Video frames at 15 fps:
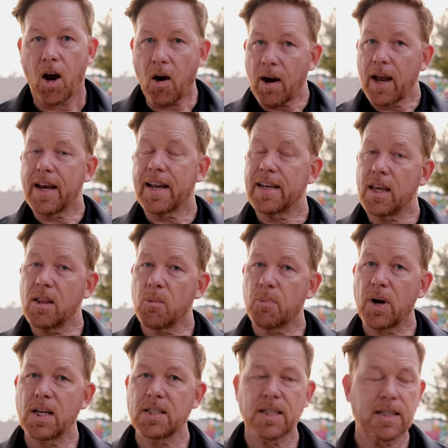All right, another
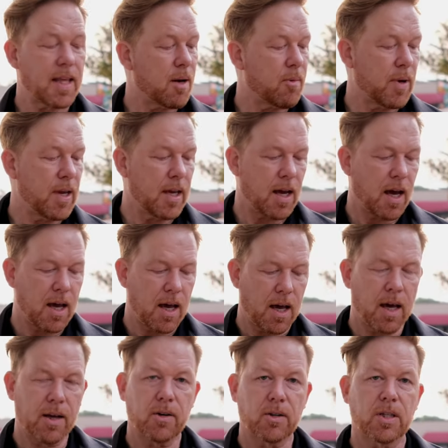project that we
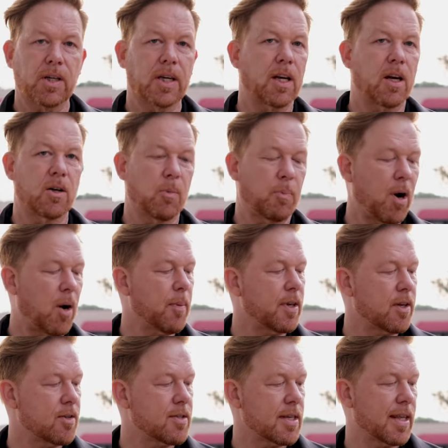undertook in our
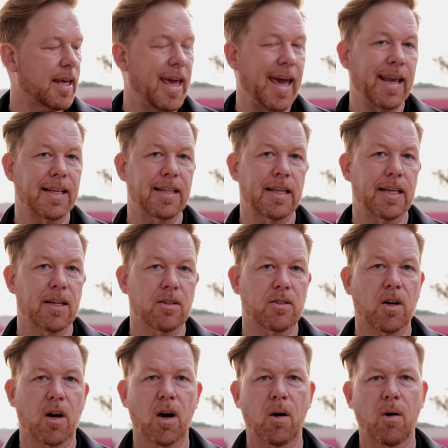department using the Canon EOS
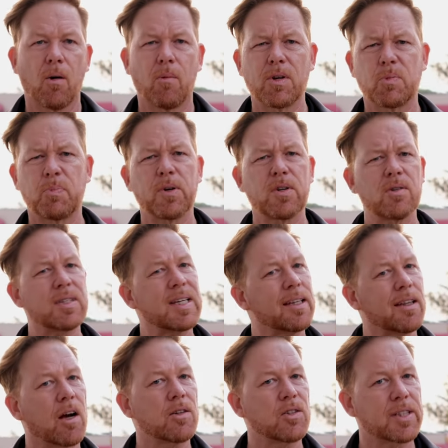R was producing
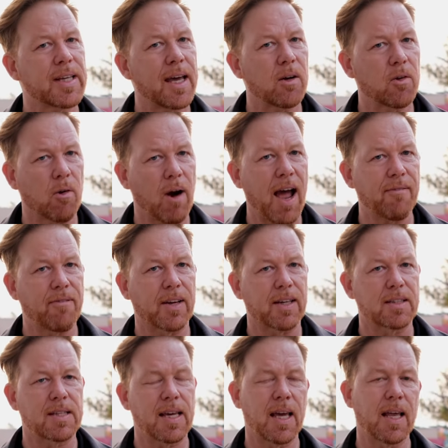large scale
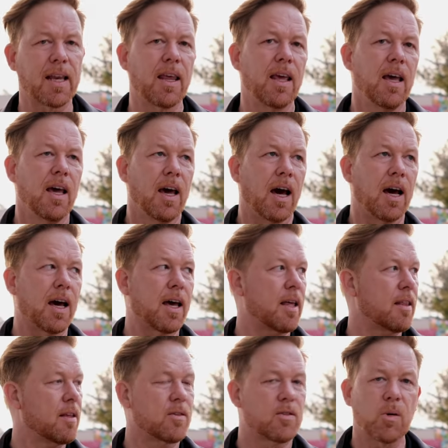graphics. And
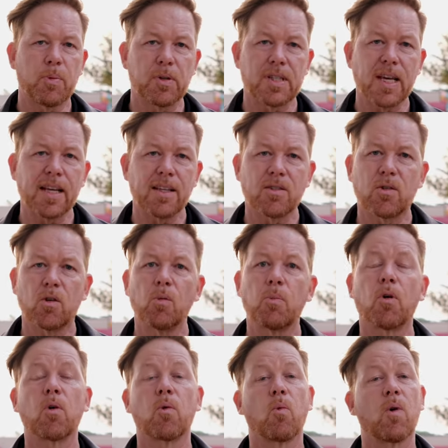the superintendent school
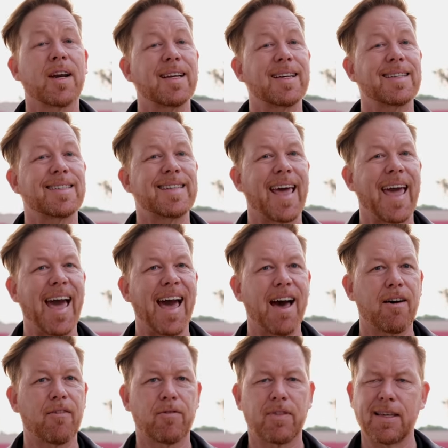board wanted us to
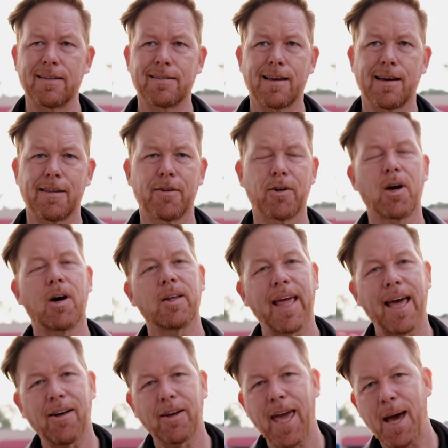have these, they're called
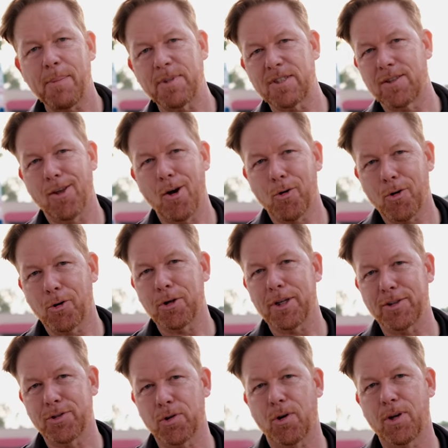LCAPs, local
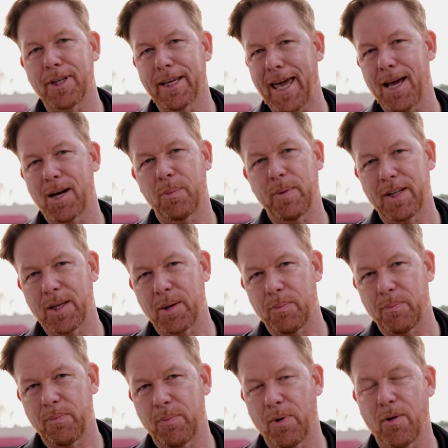control accountability
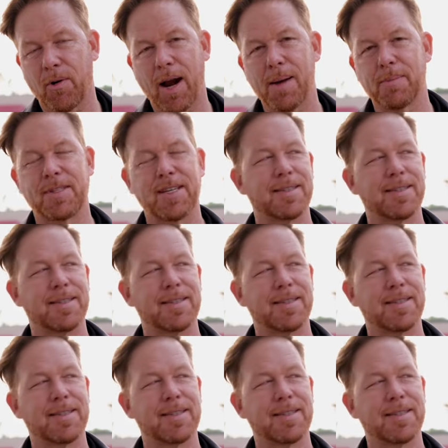programs.